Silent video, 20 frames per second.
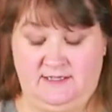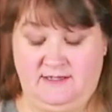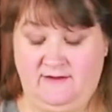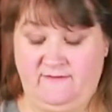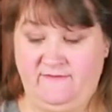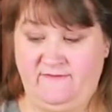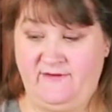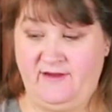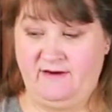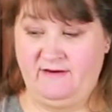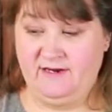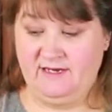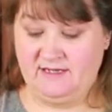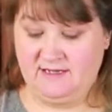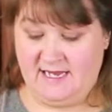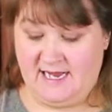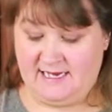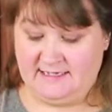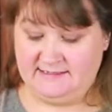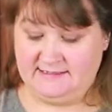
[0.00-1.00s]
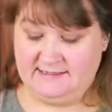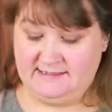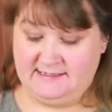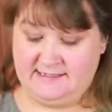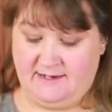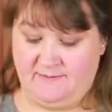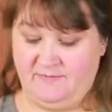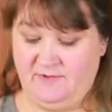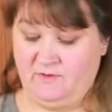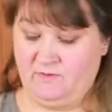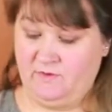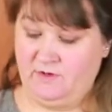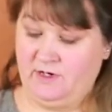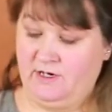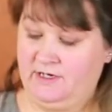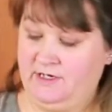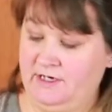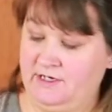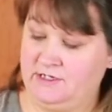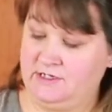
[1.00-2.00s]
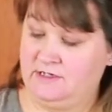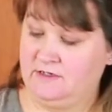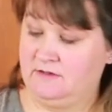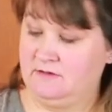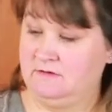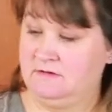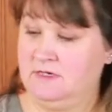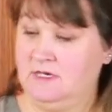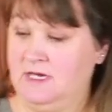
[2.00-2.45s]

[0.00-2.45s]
The very last step that we're going to do